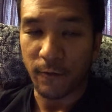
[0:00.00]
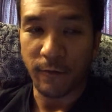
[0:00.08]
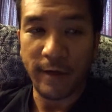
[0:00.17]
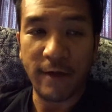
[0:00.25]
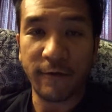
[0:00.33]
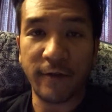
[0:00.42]

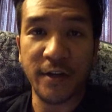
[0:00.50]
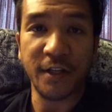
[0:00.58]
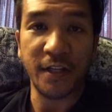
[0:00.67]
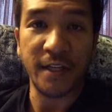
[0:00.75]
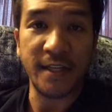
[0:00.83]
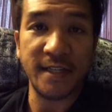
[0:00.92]
We have
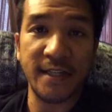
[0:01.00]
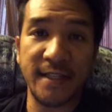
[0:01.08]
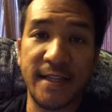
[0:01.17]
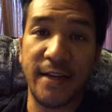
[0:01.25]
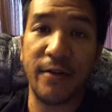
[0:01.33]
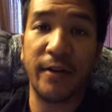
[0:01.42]
Fresh and
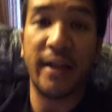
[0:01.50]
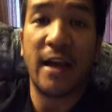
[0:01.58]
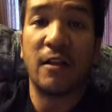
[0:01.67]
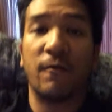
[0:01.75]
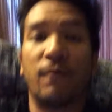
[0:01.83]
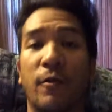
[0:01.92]
Easy's here in
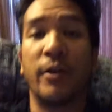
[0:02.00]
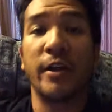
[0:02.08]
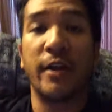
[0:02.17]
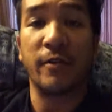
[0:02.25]
California,